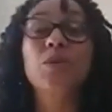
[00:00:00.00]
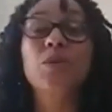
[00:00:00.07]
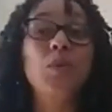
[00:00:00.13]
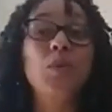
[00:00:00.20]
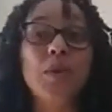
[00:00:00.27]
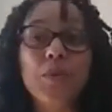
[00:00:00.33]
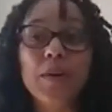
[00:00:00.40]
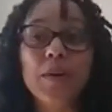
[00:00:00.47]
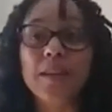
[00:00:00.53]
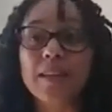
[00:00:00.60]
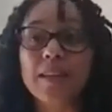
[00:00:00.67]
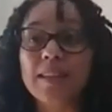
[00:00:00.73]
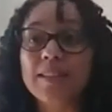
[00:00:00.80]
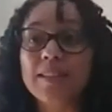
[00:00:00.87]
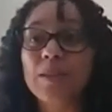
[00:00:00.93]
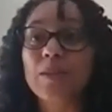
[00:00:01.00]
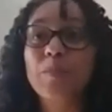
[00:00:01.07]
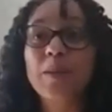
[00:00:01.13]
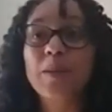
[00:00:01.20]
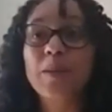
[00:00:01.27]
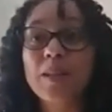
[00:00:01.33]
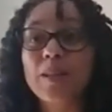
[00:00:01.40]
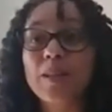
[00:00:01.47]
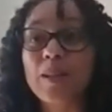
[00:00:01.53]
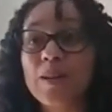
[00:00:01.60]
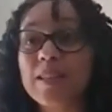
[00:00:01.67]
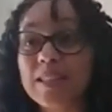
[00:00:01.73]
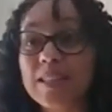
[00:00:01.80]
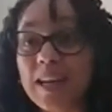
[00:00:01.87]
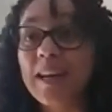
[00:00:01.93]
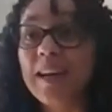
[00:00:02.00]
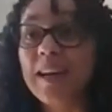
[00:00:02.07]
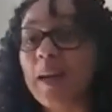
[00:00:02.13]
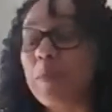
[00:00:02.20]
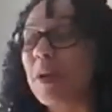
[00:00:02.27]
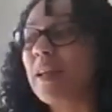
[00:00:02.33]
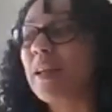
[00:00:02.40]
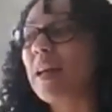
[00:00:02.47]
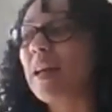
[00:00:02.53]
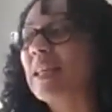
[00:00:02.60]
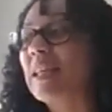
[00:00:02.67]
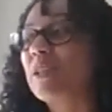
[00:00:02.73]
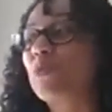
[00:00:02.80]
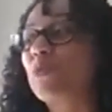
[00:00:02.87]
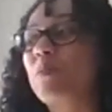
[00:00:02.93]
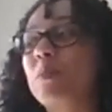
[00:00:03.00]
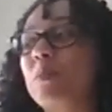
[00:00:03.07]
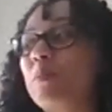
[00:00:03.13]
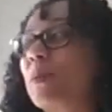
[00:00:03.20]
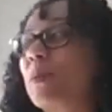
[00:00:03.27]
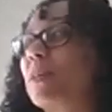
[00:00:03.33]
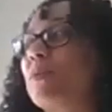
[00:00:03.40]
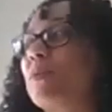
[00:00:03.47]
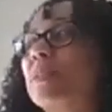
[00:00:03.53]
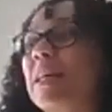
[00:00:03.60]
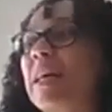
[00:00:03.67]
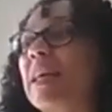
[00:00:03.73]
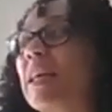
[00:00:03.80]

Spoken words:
since I was 21, so it's been a long time, and I just remember it